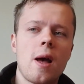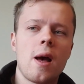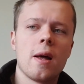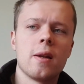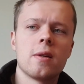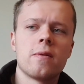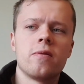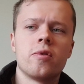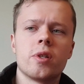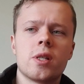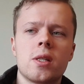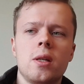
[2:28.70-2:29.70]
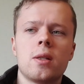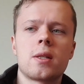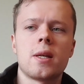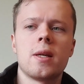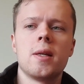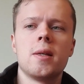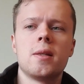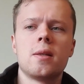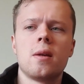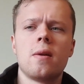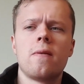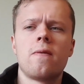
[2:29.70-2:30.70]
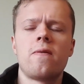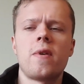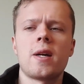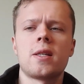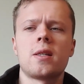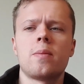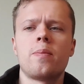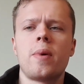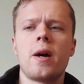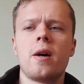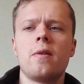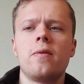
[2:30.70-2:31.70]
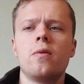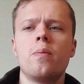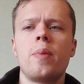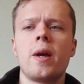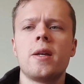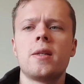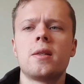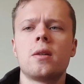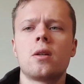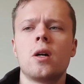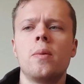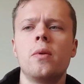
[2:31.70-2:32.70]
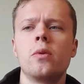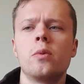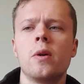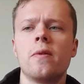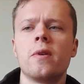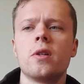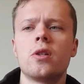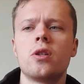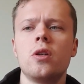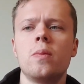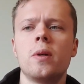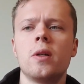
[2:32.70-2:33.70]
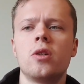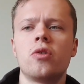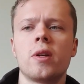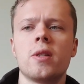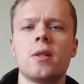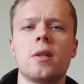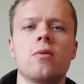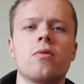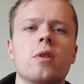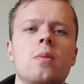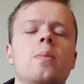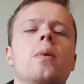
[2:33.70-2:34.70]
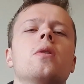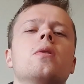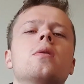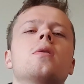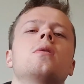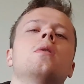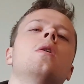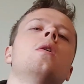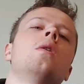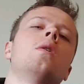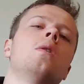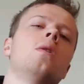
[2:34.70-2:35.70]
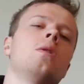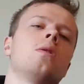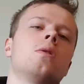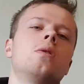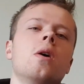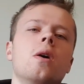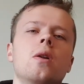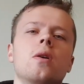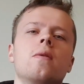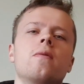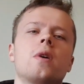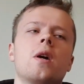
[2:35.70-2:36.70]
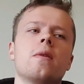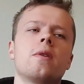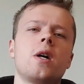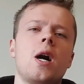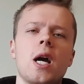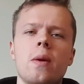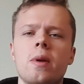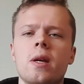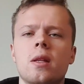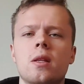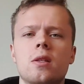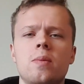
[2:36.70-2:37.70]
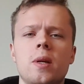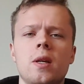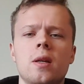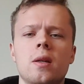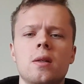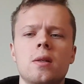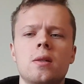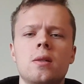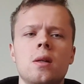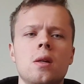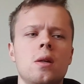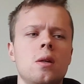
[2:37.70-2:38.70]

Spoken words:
and the result is fast, powerful bass coupled with super transient response. So looking for kind of timing in the speakers,